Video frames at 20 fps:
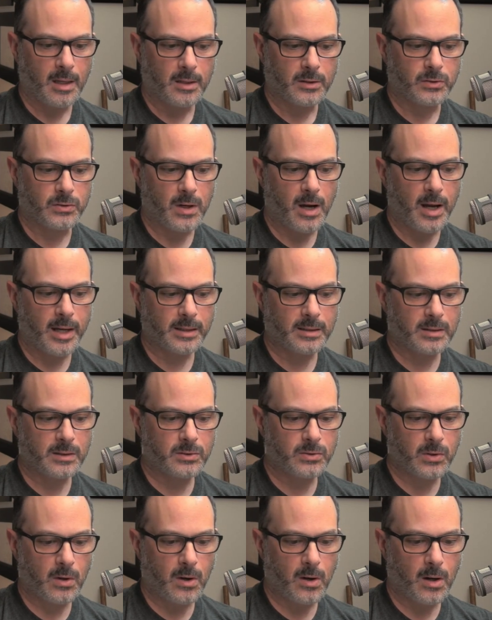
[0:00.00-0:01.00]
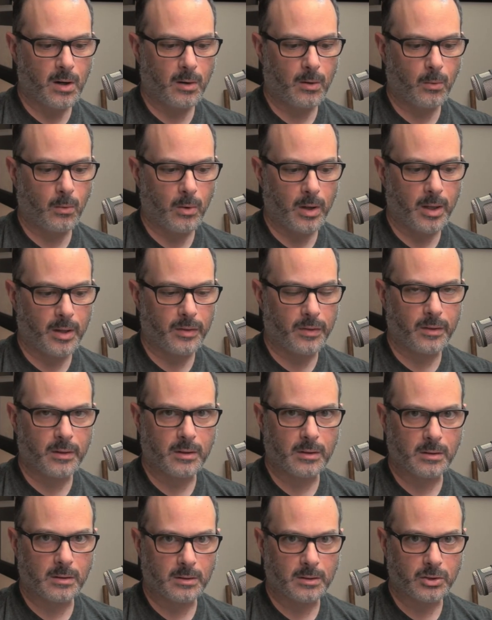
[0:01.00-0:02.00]
try to draw with
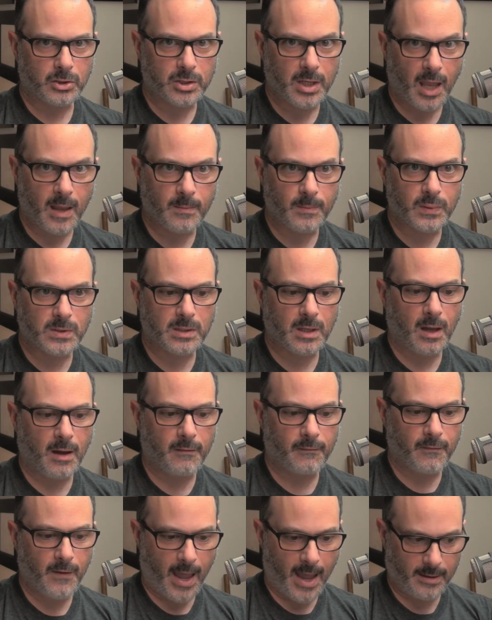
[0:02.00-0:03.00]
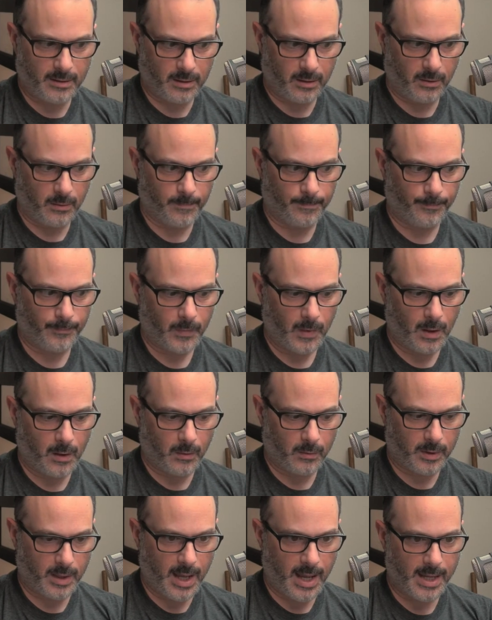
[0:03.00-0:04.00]
shapes of value,
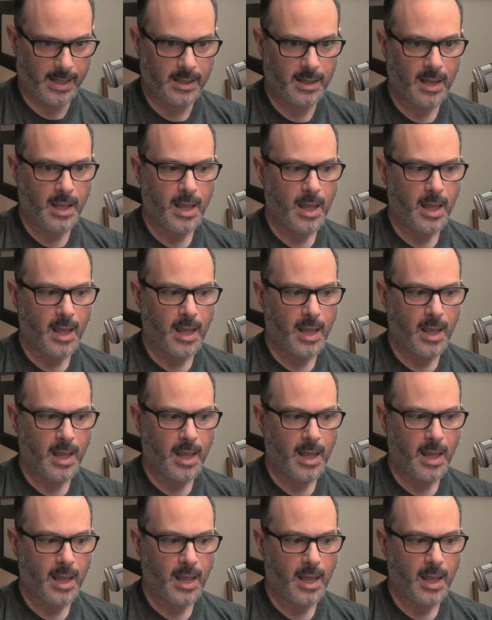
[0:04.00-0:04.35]
okay?